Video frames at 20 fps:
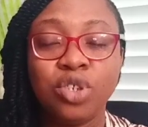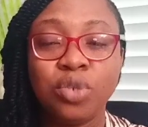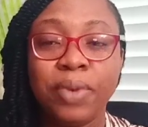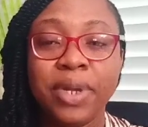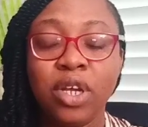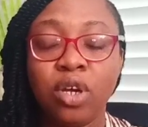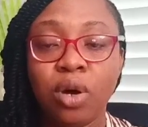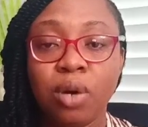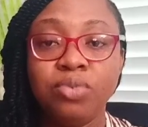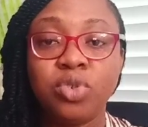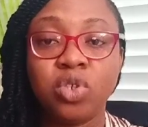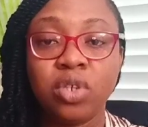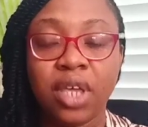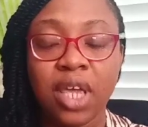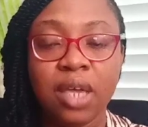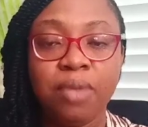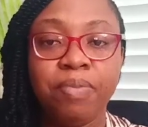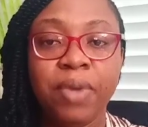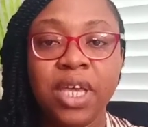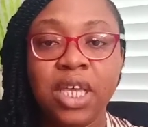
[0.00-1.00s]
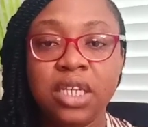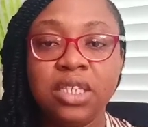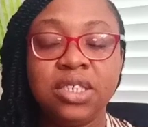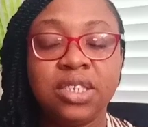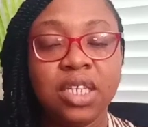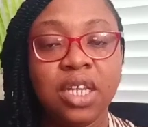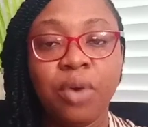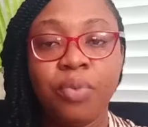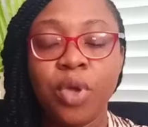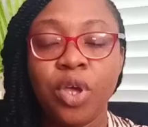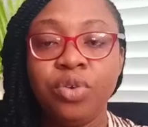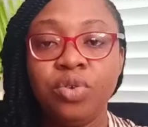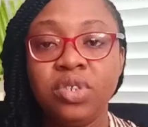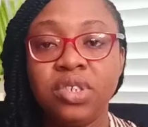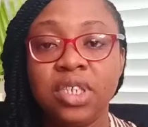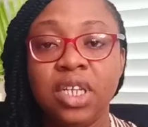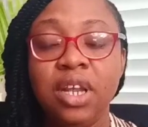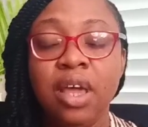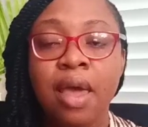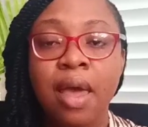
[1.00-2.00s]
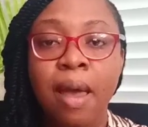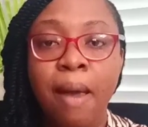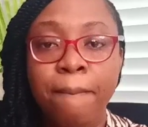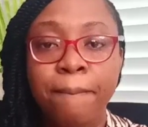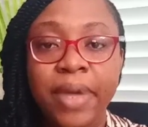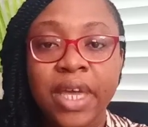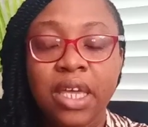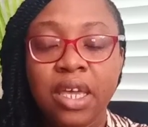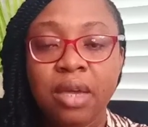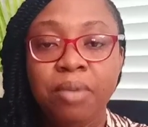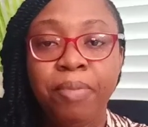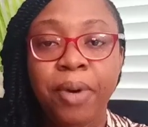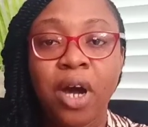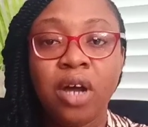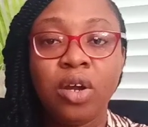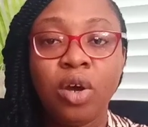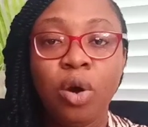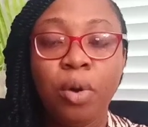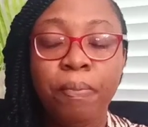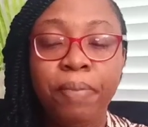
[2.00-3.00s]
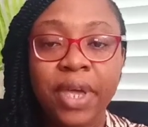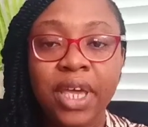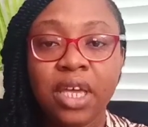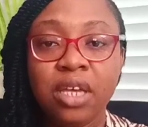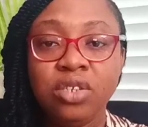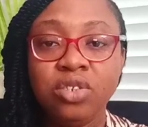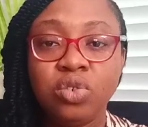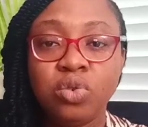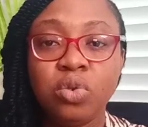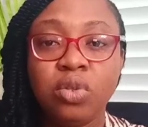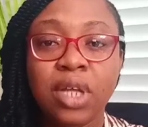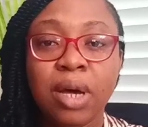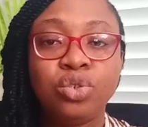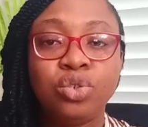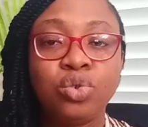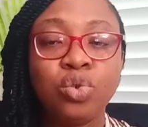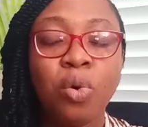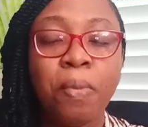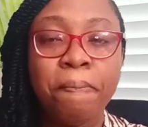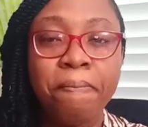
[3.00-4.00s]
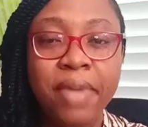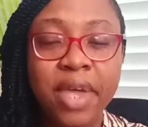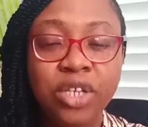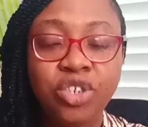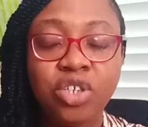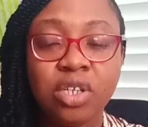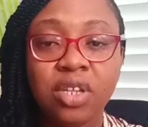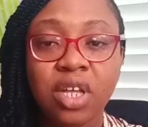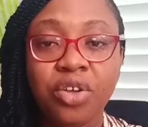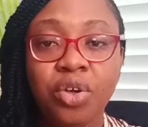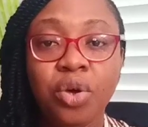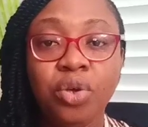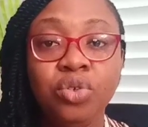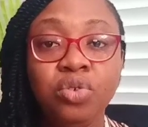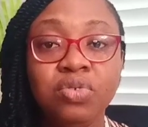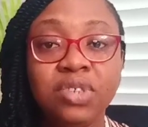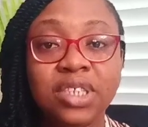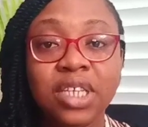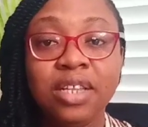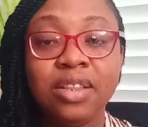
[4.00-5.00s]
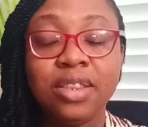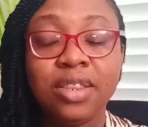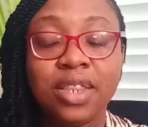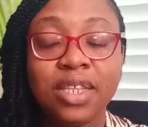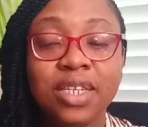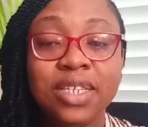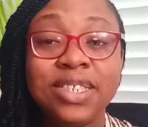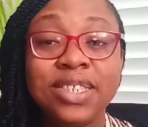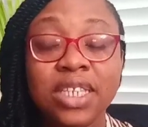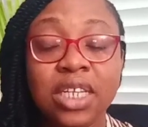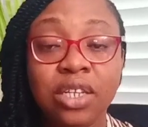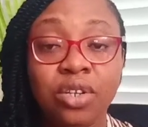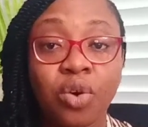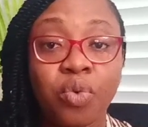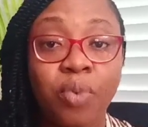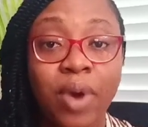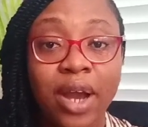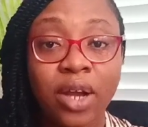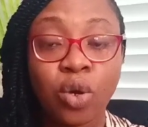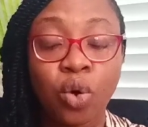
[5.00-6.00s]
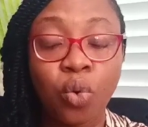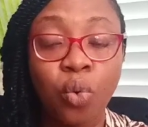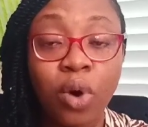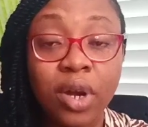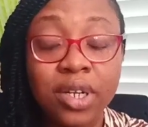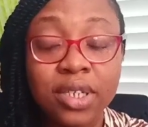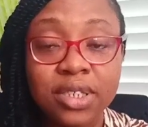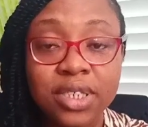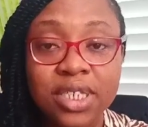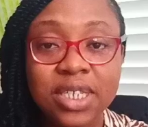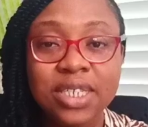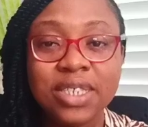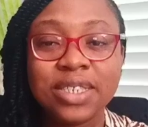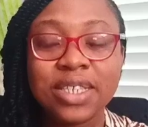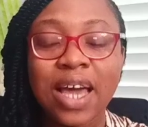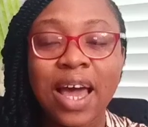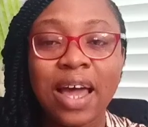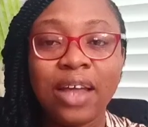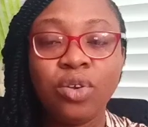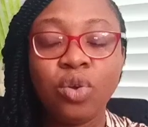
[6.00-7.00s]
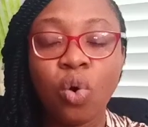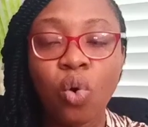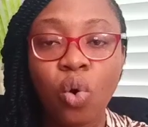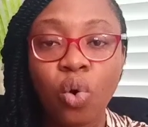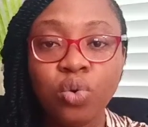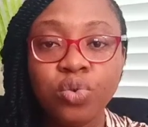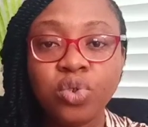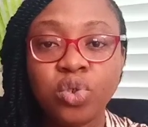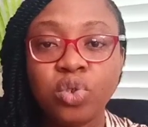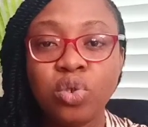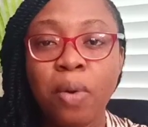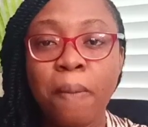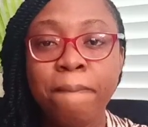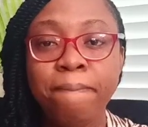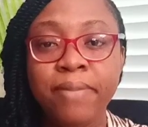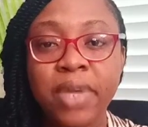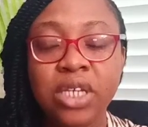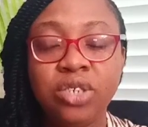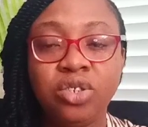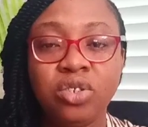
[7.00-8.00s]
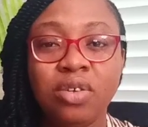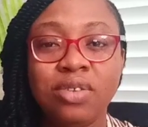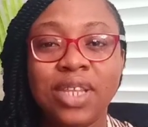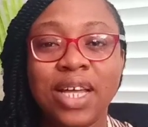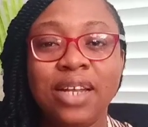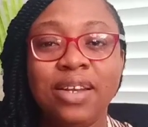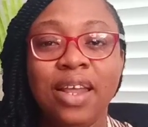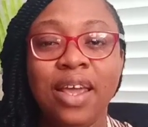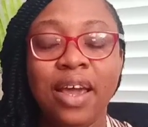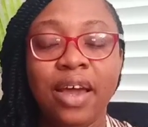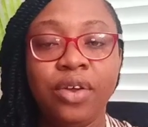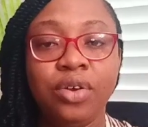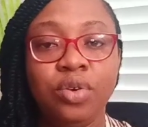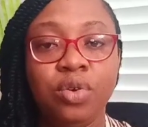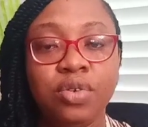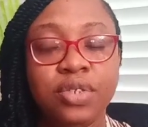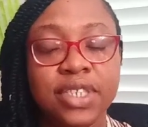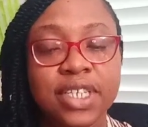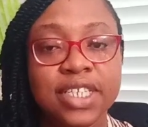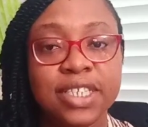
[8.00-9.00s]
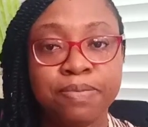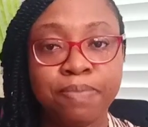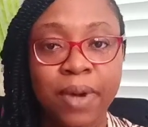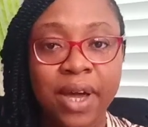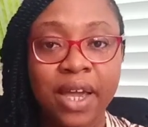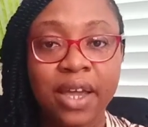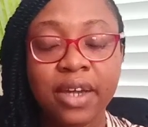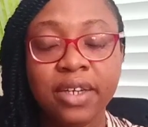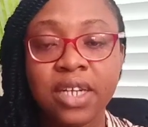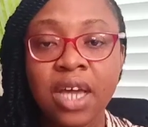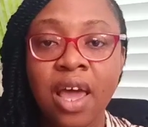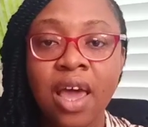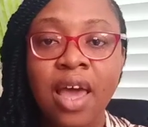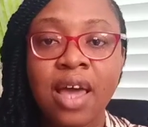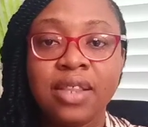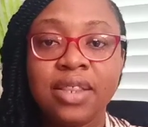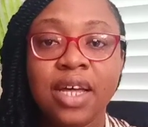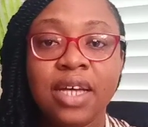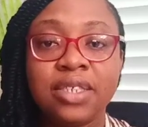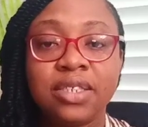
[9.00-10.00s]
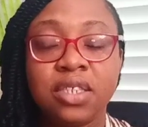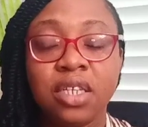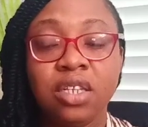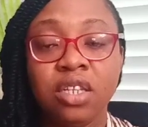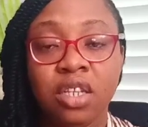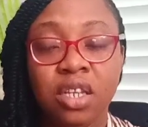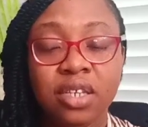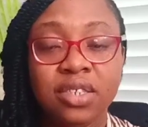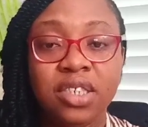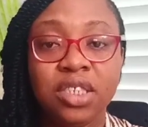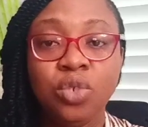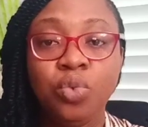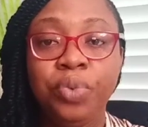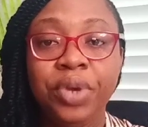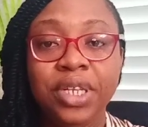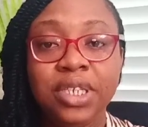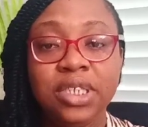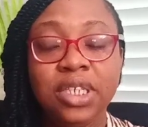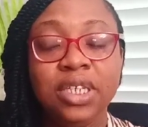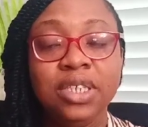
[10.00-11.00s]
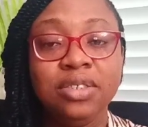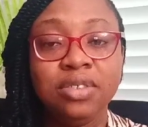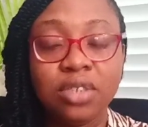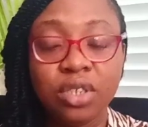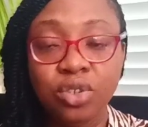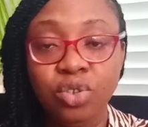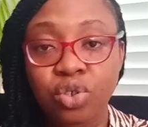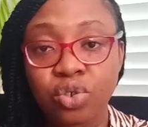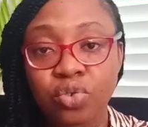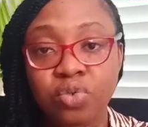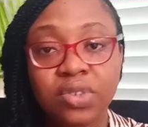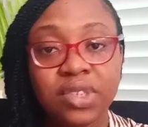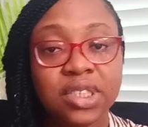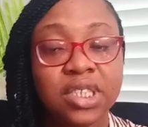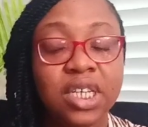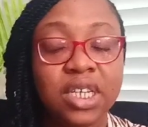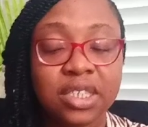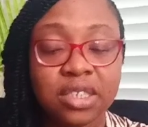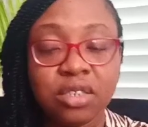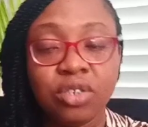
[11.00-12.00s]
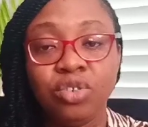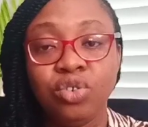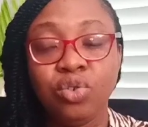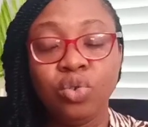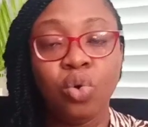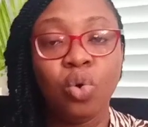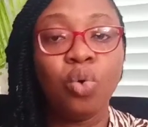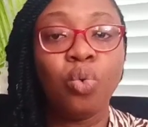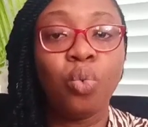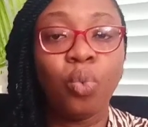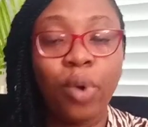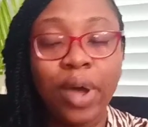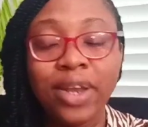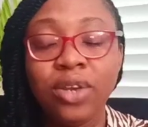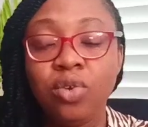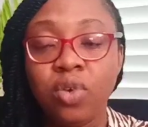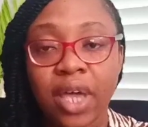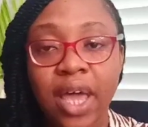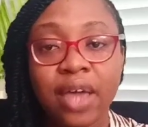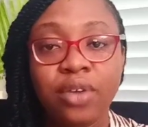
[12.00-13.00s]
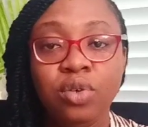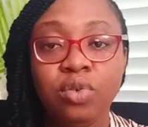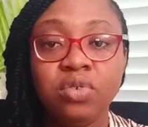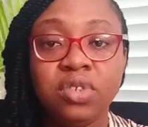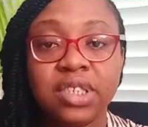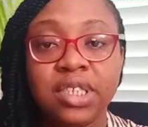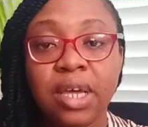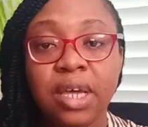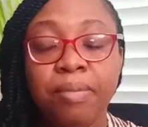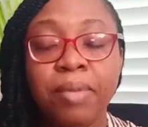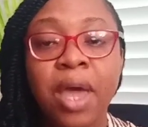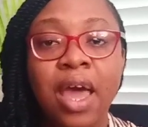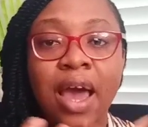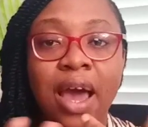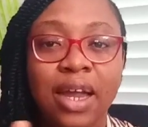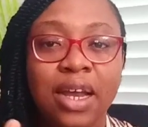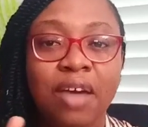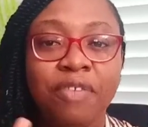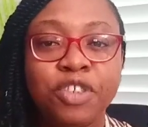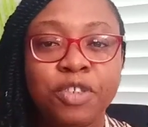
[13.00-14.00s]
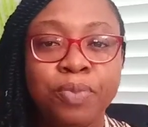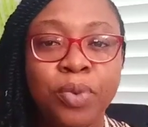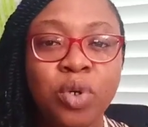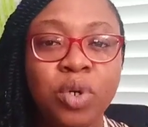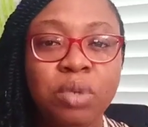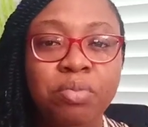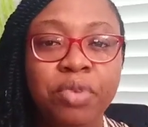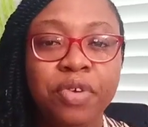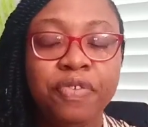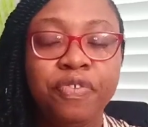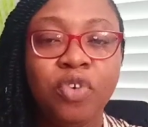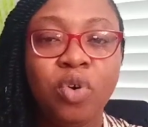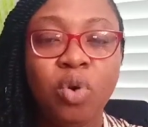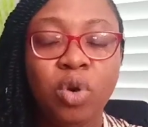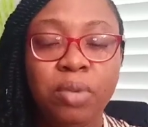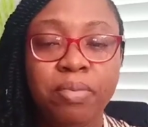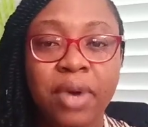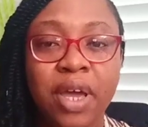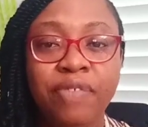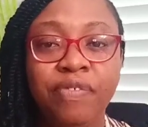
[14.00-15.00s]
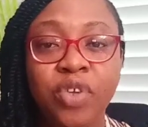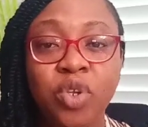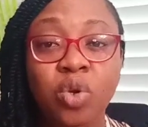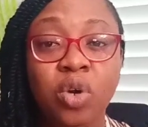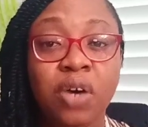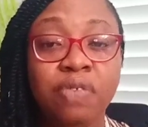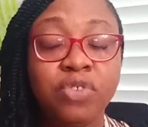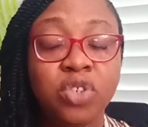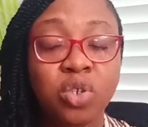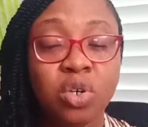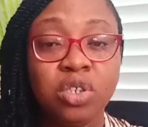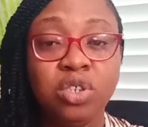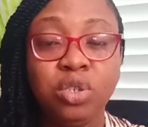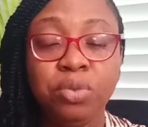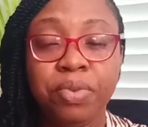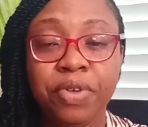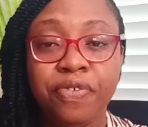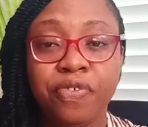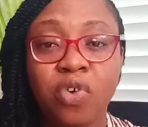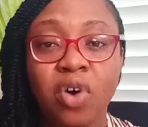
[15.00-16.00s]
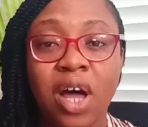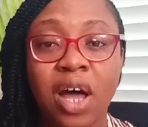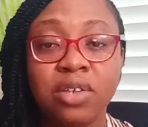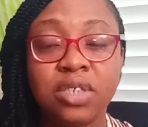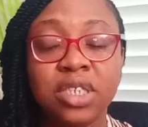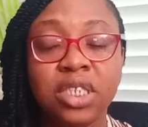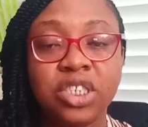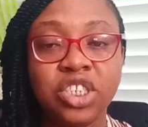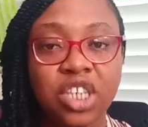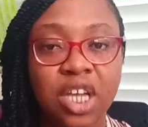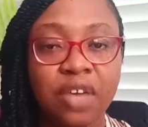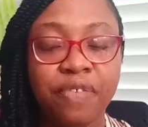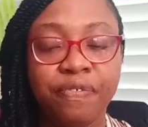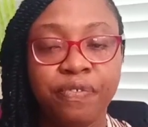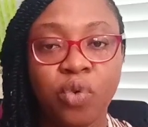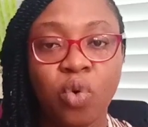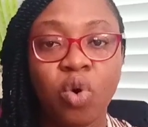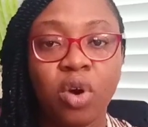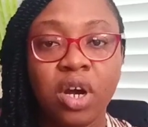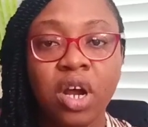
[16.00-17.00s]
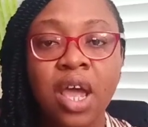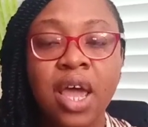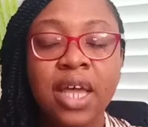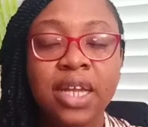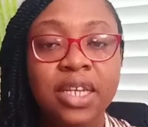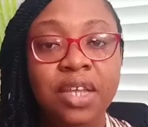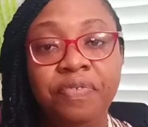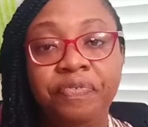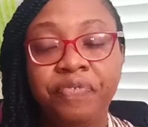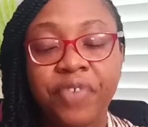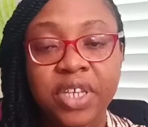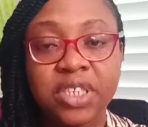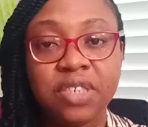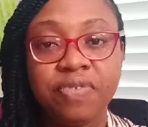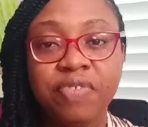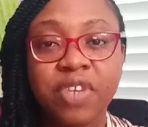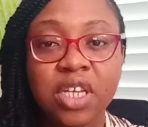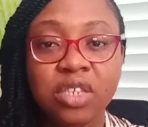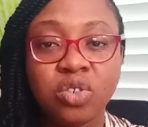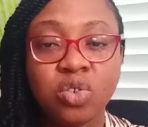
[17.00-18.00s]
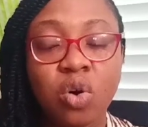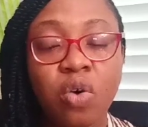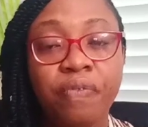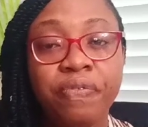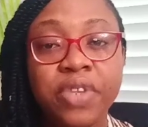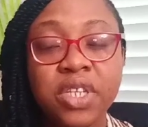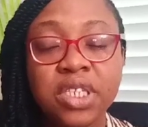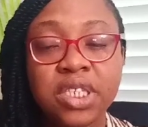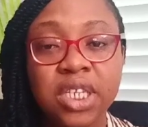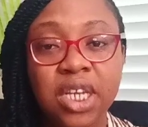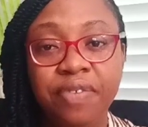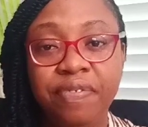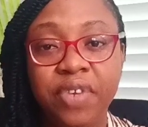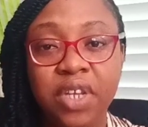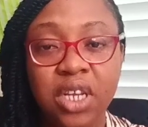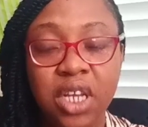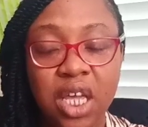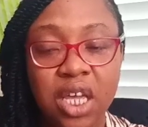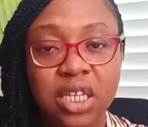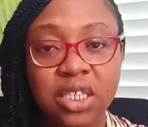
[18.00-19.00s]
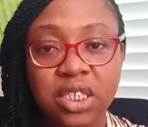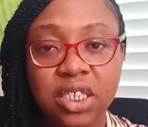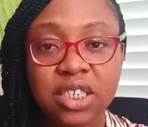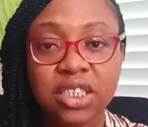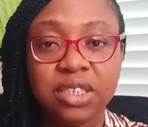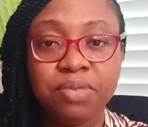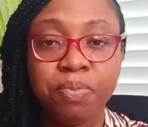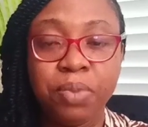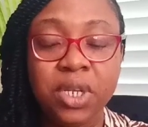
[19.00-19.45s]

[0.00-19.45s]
So when it comes to cake baking, it's either we're using baking powder or baking soda. So make sure that you're using this in the right quantities, and also make sure that they are not expired, that they're still within the use date, so you know when you can use them. And I've spoken before on my video, I've taught you before how to check for the effectiveness of this leavening agents.